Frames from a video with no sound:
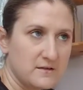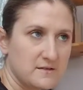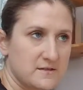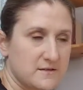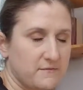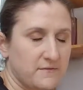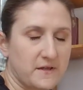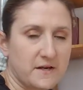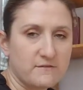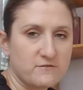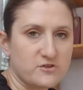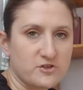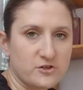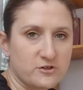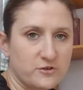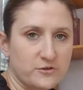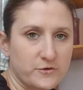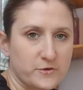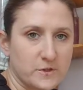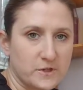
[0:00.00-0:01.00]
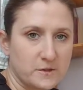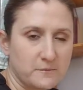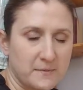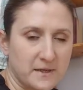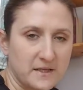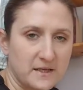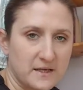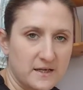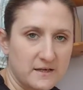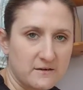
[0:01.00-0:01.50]
stuff that I've journaled throughout
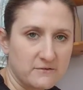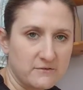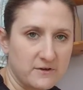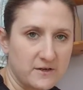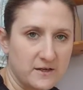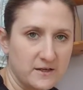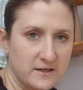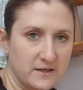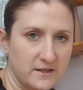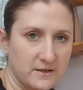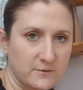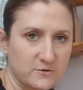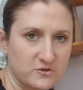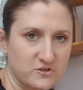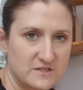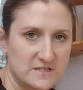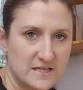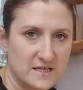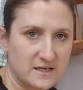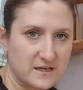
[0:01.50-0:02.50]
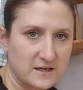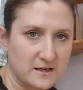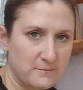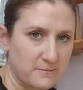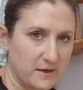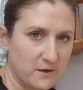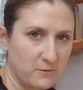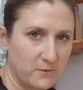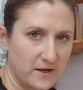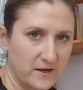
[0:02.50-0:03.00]
my life, and I was just thinking on
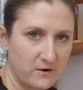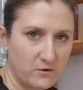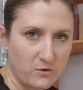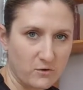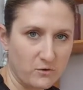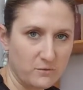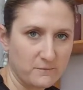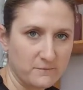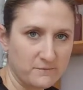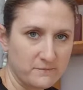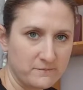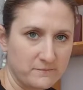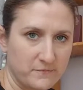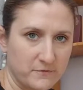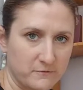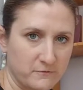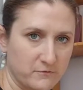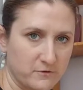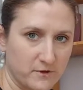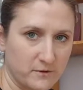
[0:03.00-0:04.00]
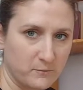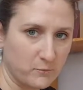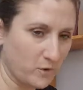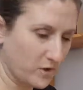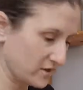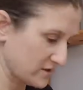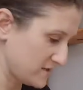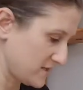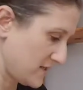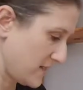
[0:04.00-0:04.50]
my way home from
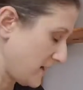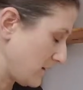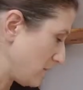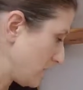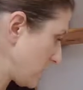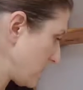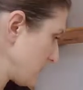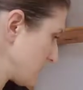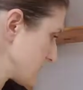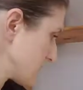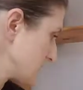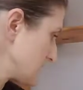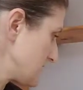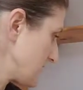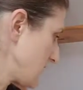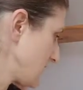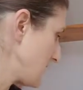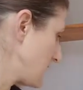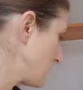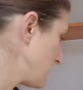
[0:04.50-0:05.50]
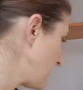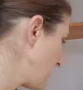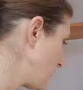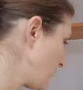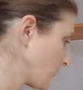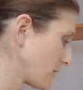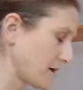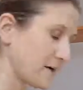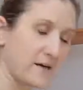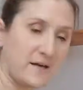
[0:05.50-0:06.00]
work today when I was thinking about
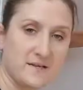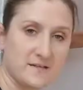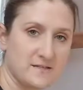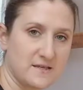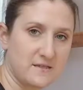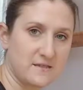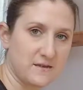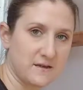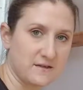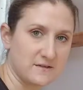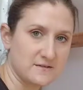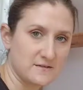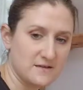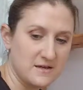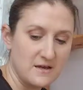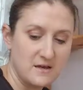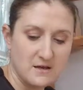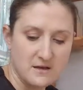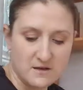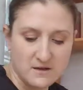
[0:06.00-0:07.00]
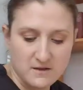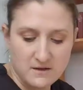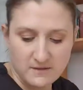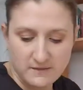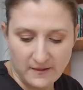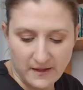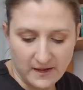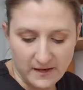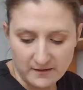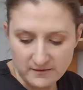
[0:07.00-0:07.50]
organizing things
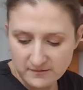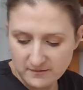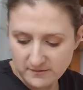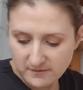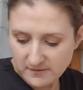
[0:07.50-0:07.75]
that